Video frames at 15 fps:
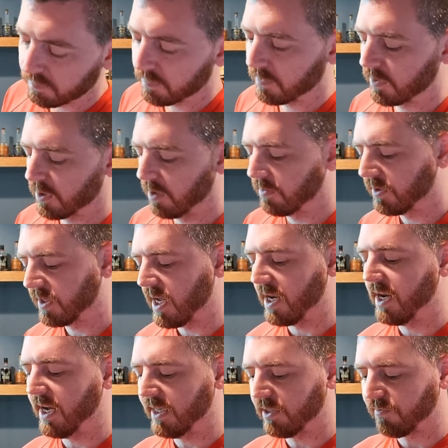So it's that
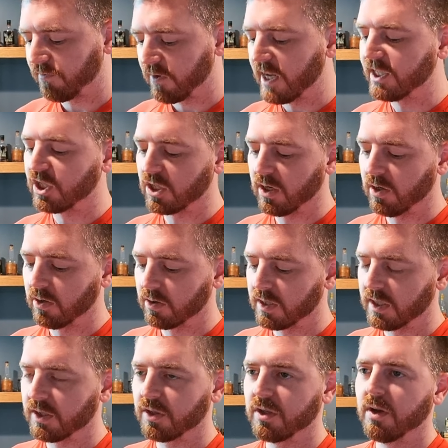nice French oak
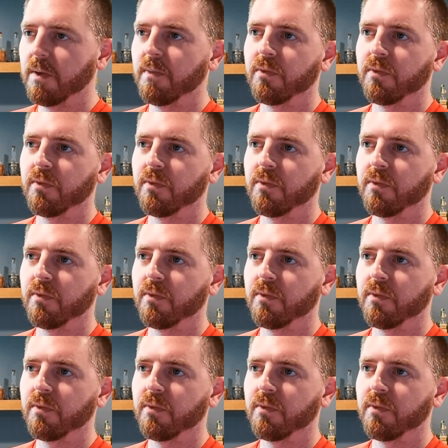that's